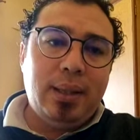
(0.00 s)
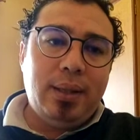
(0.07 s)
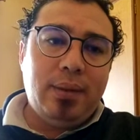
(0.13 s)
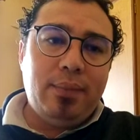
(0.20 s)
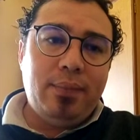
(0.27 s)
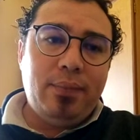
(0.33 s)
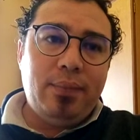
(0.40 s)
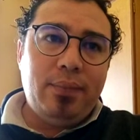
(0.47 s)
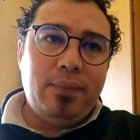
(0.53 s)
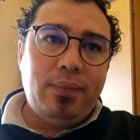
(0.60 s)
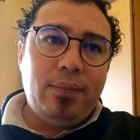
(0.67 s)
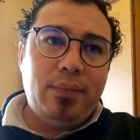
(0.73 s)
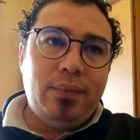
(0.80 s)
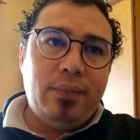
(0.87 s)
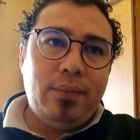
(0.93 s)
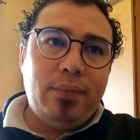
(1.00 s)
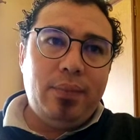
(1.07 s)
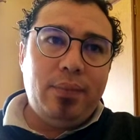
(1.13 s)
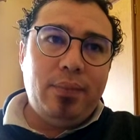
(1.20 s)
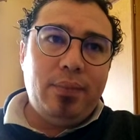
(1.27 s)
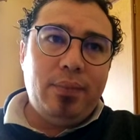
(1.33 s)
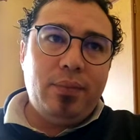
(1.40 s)
Um,
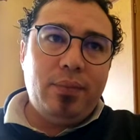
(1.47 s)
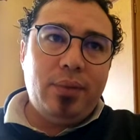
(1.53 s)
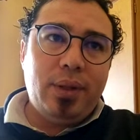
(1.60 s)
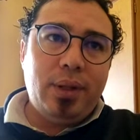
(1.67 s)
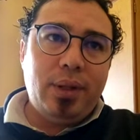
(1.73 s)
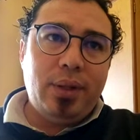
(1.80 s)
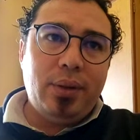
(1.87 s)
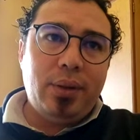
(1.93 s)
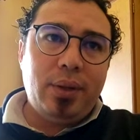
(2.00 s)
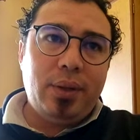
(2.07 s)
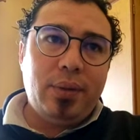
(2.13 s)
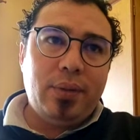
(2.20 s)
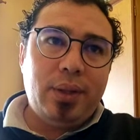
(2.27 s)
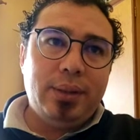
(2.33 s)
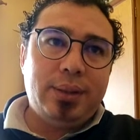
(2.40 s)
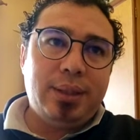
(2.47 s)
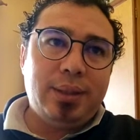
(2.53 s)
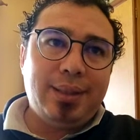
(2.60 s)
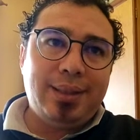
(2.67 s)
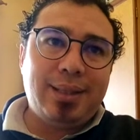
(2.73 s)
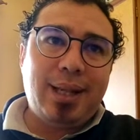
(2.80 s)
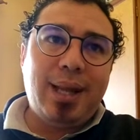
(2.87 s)

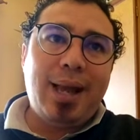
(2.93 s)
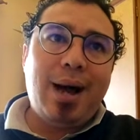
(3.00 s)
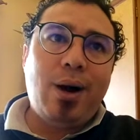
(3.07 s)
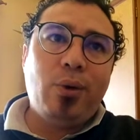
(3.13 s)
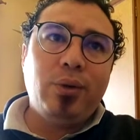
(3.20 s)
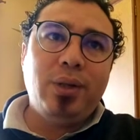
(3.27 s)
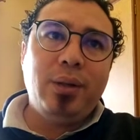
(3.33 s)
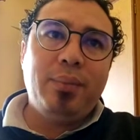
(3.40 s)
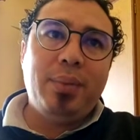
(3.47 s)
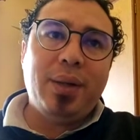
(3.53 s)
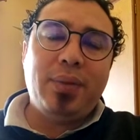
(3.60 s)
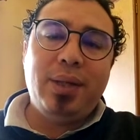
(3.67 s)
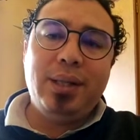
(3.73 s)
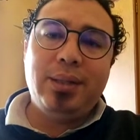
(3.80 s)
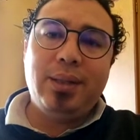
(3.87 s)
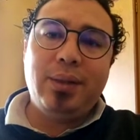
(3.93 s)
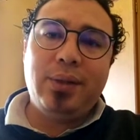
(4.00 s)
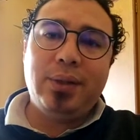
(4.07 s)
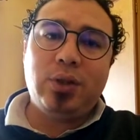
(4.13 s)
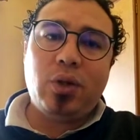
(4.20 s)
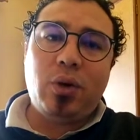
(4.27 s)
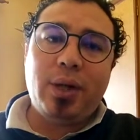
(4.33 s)
it's louder, but the
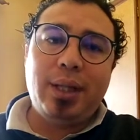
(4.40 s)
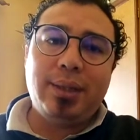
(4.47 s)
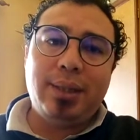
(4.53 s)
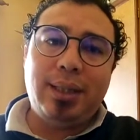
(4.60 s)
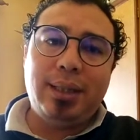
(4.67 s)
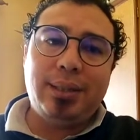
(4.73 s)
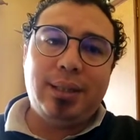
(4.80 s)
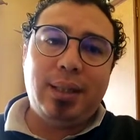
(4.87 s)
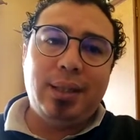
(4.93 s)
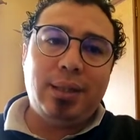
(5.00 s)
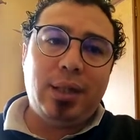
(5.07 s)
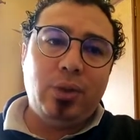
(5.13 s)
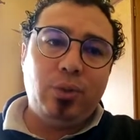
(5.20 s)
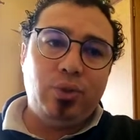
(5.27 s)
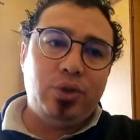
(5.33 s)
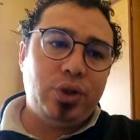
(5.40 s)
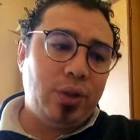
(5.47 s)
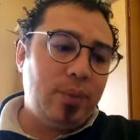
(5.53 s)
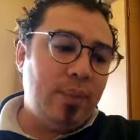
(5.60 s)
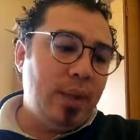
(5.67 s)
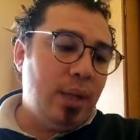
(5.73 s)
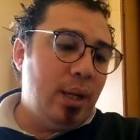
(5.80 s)
song has less
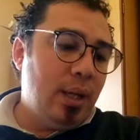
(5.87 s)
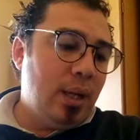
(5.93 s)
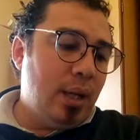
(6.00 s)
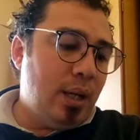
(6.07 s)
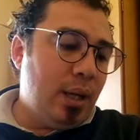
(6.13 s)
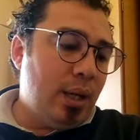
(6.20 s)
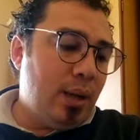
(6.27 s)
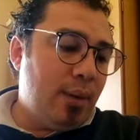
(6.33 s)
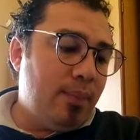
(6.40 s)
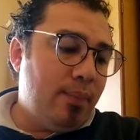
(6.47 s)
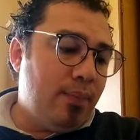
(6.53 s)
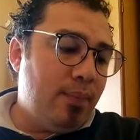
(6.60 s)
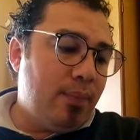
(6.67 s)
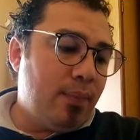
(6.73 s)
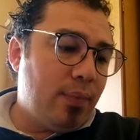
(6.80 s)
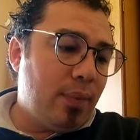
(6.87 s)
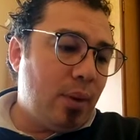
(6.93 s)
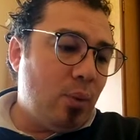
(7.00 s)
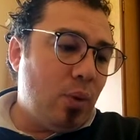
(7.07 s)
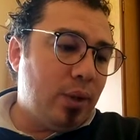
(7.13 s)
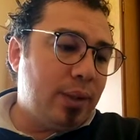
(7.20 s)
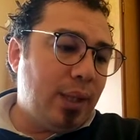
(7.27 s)
resolution.
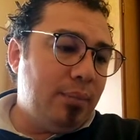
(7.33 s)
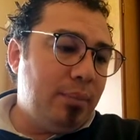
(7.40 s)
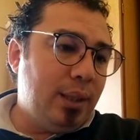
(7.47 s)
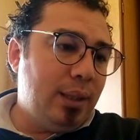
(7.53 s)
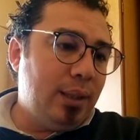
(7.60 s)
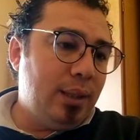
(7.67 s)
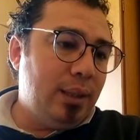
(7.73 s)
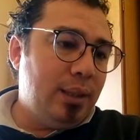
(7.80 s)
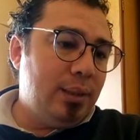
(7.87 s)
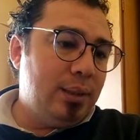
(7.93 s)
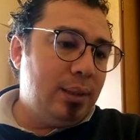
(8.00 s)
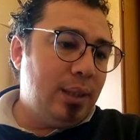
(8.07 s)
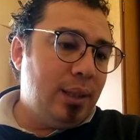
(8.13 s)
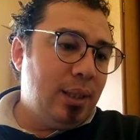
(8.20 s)
What I mean is,